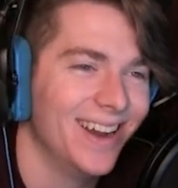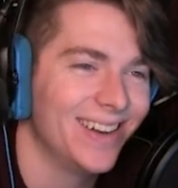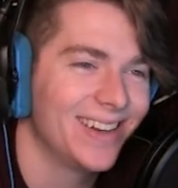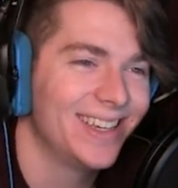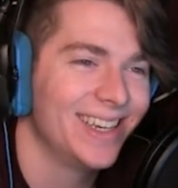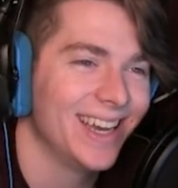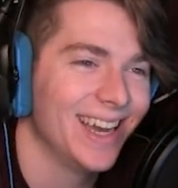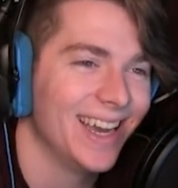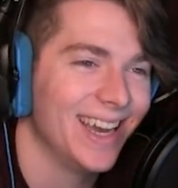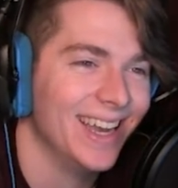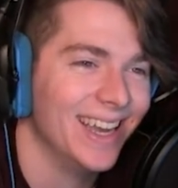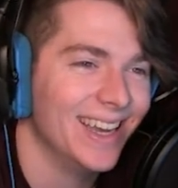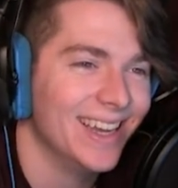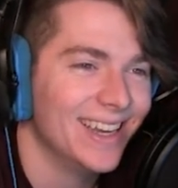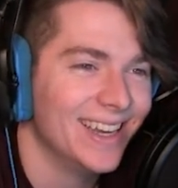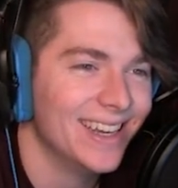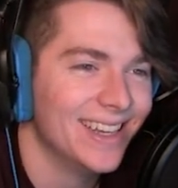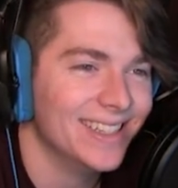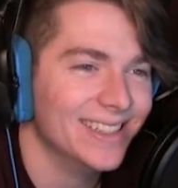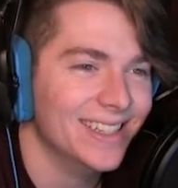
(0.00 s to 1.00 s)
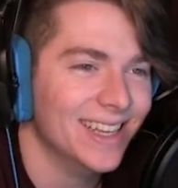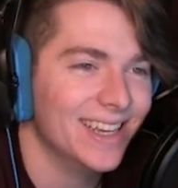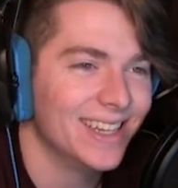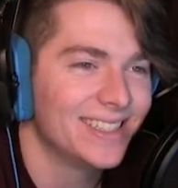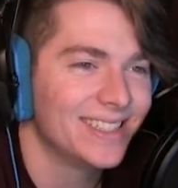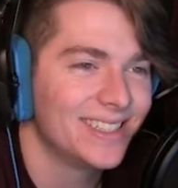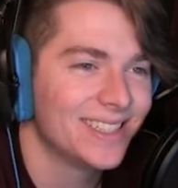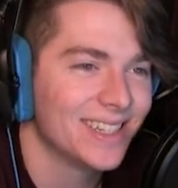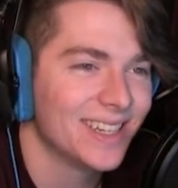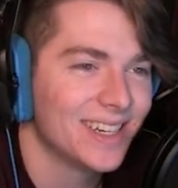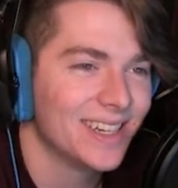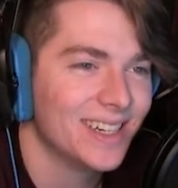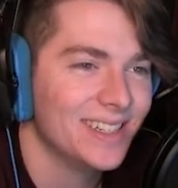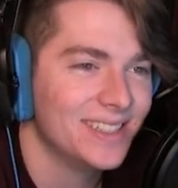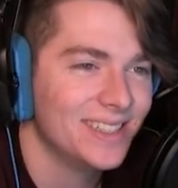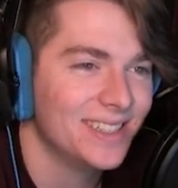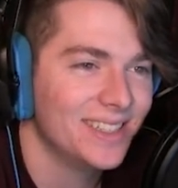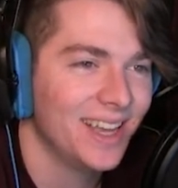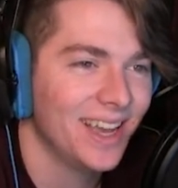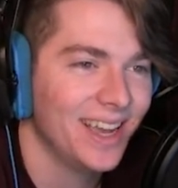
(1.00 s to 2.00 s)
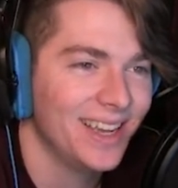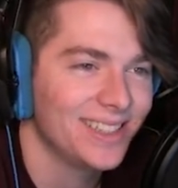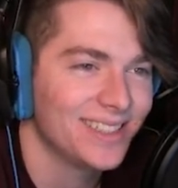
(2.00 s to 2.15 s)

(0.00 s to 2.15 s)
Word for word: okay, that's uh, a